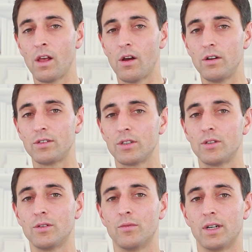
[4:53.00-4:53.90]

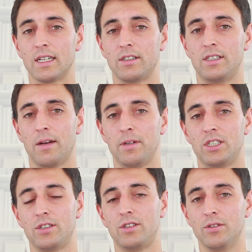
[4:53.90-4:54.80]
also what are the
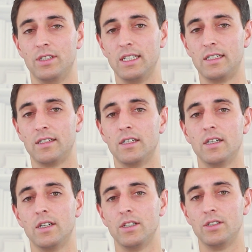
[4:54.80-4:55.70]
damages you did
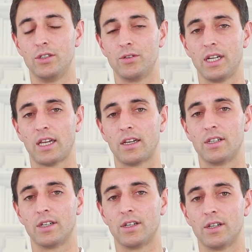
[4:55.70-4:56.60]

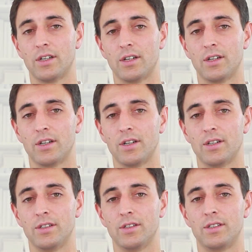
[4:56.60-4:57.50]
during
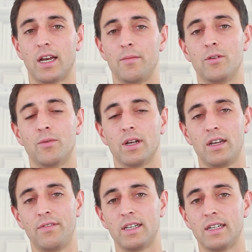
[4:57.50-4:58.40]
the time you were
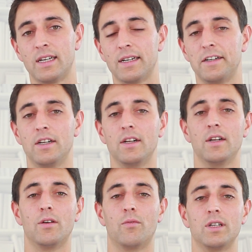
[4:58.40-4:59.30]
living there,
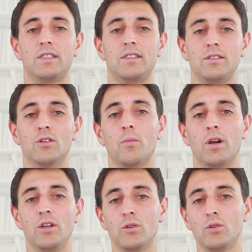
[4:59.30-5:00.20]
what's
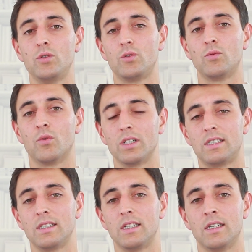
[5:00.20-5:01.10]
normal use,
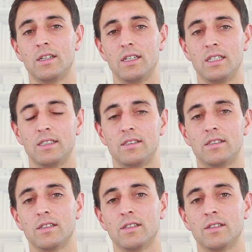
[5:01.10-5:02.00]
what
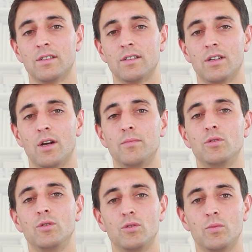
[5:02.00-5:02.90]
is up
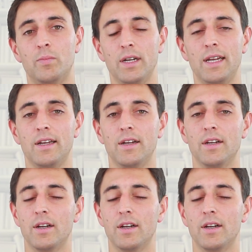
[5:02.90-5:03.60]
to you to pay.